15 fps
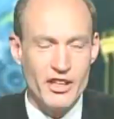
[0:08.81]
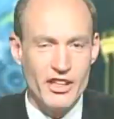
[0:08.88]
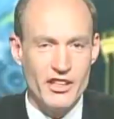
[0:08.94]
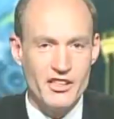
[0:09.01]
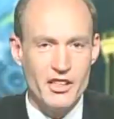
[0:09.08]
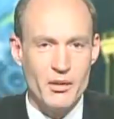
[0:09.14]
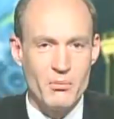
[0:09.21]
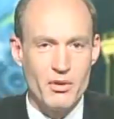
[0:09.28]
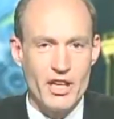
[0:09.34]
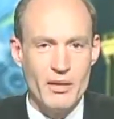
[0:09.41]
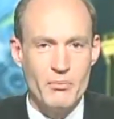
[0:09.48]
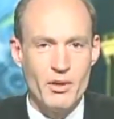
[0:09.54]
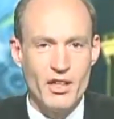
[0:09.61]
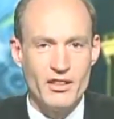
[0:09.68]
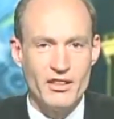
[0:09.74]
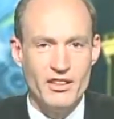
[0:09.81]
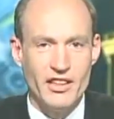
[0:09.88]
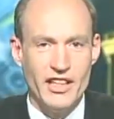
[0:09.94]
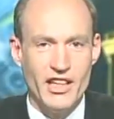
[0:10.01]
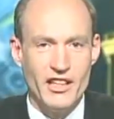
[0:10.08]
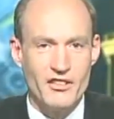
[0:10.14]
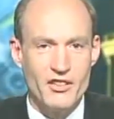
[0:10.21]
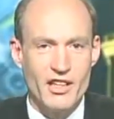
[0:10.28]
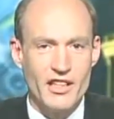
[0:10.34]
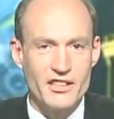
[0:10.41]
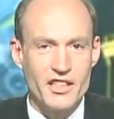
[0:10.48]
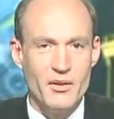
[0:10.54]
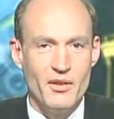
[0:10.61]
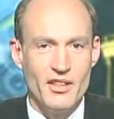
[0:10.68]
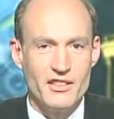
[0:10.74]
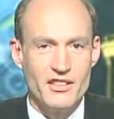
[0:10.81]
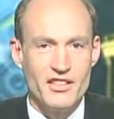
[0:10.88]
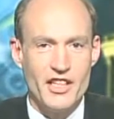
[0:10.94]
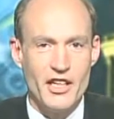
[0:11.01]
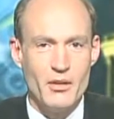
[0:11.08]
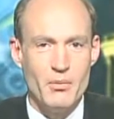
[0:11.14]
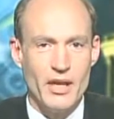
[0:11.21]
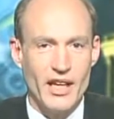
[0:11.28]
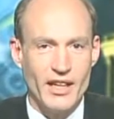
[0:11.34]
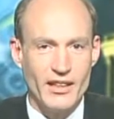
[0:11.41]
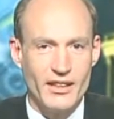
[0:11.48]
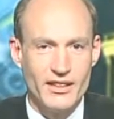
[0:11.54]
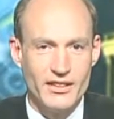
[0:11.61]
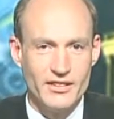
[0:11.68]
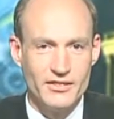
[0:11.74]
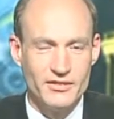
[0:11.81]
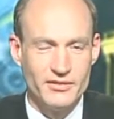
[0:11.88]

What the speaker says: somebody ought to tell Breitbart that Leon Trotsky wants his hair back.